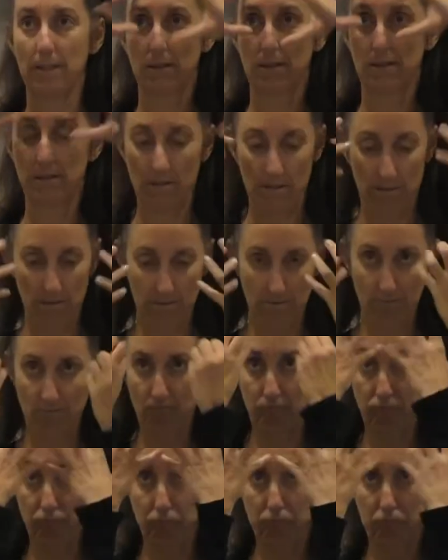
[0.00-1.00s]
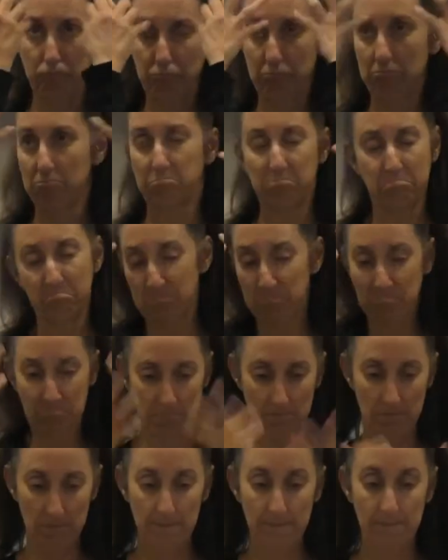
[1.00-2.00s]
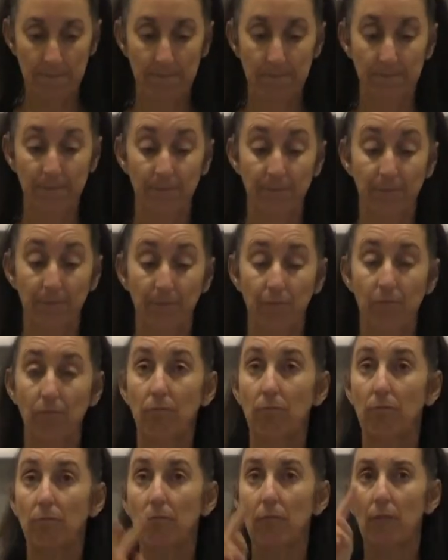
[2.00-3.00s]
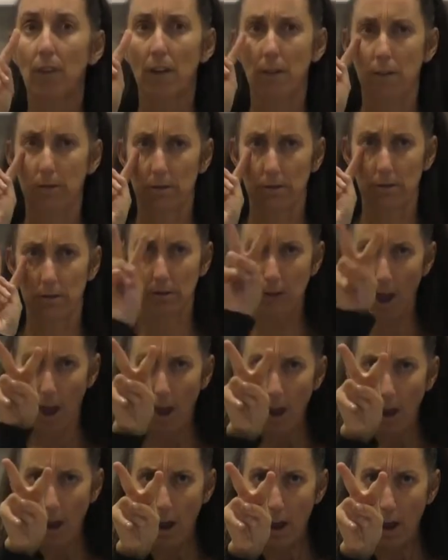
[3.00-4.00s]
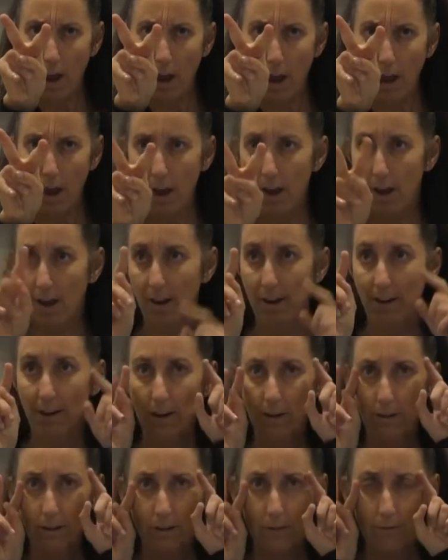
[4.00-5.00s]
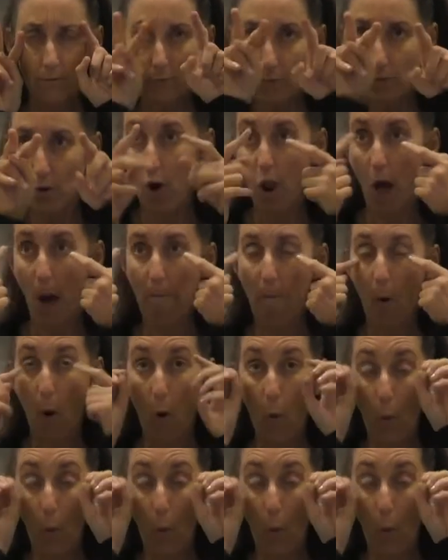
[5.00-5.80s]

Use of the eyes in different ways. You can stare at someone,